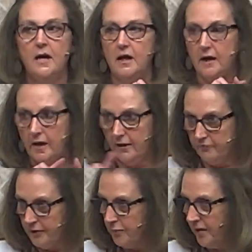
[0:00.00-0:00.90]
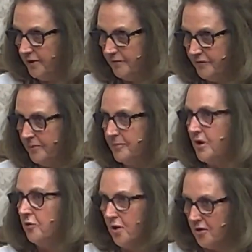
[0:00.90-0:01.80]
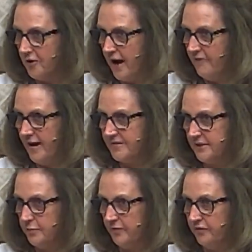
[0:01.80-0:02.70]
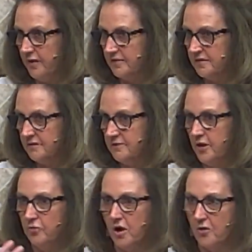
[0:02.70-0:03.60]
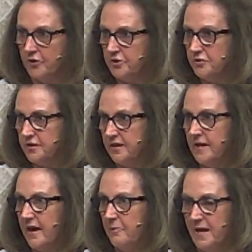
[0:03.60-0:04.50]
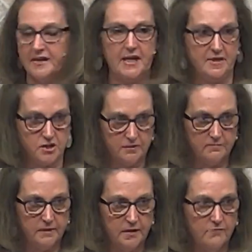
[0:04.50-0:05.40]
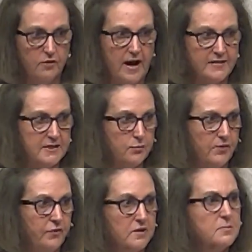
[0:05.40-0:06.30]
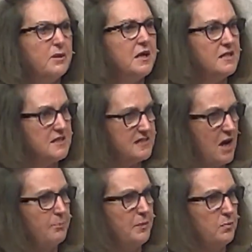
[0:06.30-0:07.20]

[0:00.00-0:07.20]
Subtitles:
every one of them no longer have acid reflux, no longer using medication for acid reflux, because it's helping with